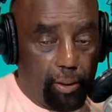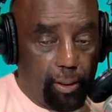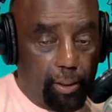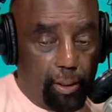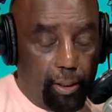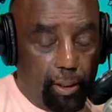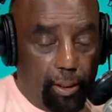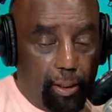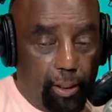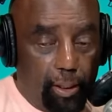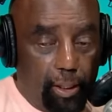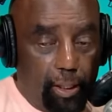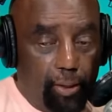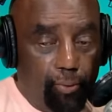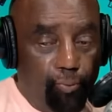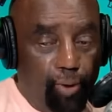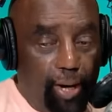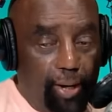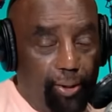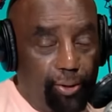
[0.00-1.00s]

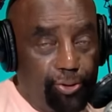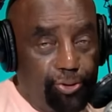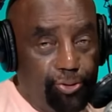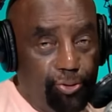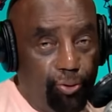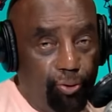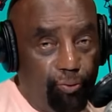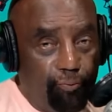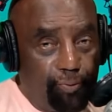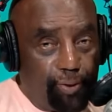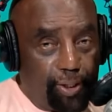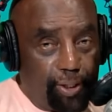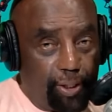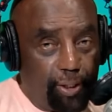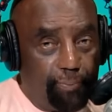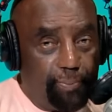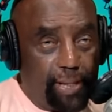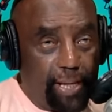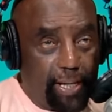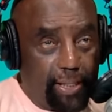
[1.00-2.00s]
And why don't you
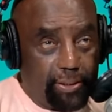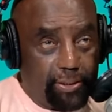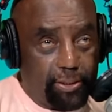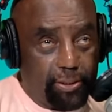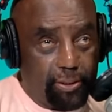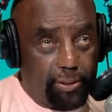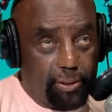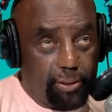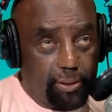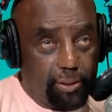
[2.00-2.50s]
overcome that?